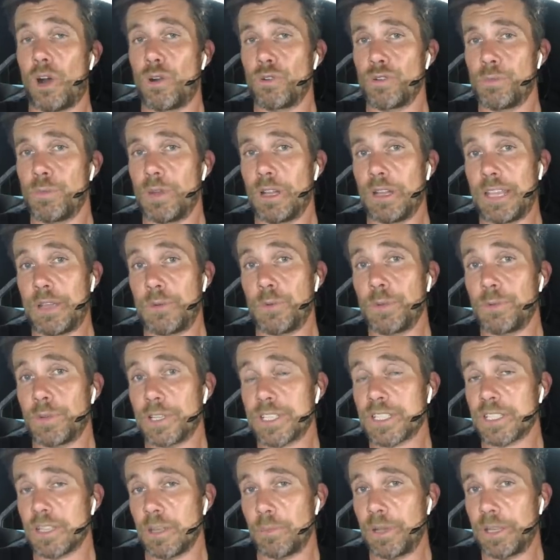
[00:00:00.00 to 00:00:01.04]
ultimately we
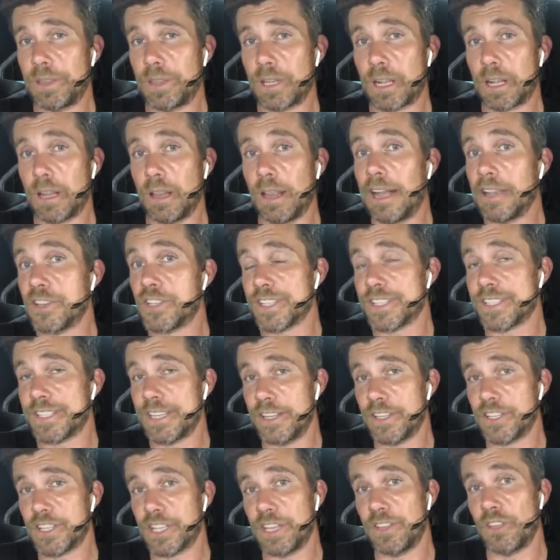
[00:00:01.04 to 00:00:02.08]
were slipping the clutch
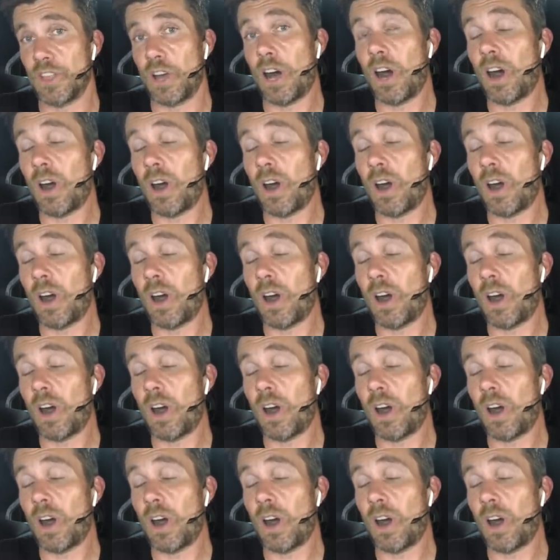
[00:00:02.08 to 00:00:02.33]
essentially the